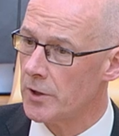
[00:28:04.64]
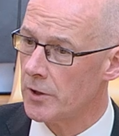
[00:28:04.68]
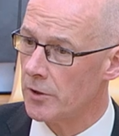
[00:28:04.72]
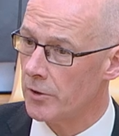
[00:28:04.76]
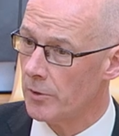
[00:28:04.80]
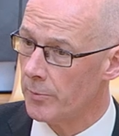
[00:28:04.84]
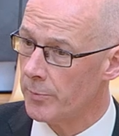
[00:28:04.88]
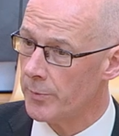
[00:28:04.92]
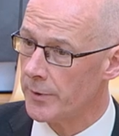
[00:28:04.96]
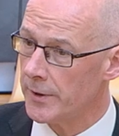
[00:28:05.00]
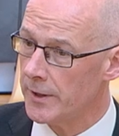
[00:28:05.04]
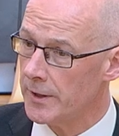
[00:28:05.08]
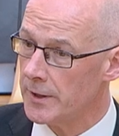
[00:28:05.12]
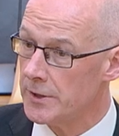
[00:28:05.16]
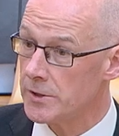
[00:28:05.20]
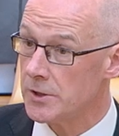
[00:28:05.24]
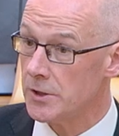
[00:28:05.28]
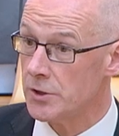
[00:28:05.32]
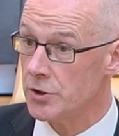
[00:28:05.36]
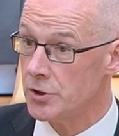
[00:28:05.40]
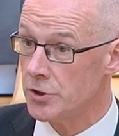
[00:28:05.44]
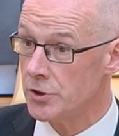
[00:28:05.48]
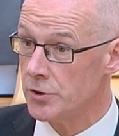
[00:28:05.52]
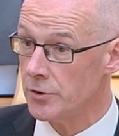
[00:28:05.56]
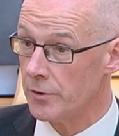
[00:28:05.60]
we can
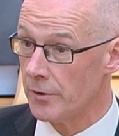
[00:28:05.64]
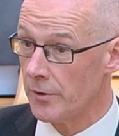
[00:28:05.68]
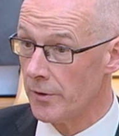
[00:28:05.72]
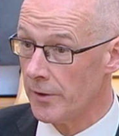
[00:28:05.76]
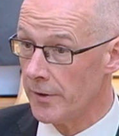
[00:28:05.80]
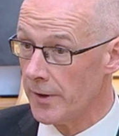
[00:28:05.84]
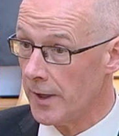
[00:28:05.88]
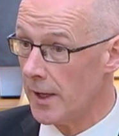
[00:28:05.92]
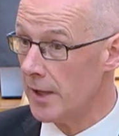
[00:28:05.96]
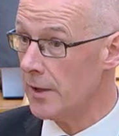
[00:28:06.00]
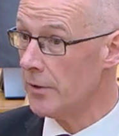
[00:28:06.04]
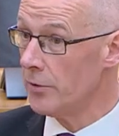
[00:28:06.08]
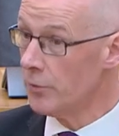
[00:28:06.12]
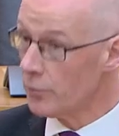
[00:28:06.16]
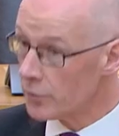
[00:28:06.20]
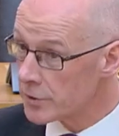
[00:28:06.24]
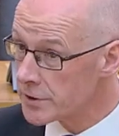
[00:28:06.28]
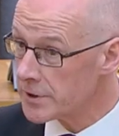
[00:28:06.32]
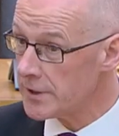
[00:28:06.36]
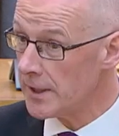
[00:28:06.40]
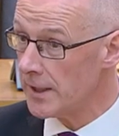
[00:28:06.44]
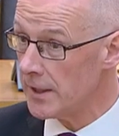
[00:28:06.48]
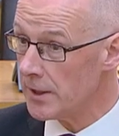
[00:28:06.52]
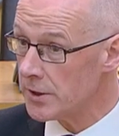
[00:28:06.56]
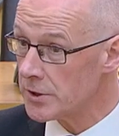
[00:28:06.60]
operate to ensure that at
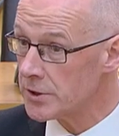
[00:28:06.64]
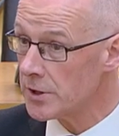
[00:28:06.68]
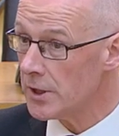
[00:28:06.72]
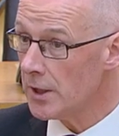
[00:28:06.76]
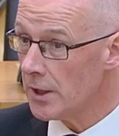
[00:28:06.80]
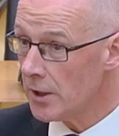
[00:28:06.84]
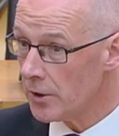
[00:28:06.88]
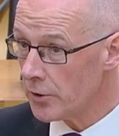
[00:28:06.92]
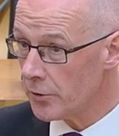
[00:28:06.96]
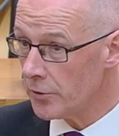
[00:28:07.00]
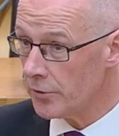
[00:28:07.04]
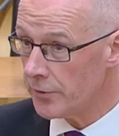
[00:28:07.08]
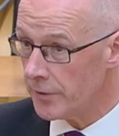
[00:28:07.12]
no stage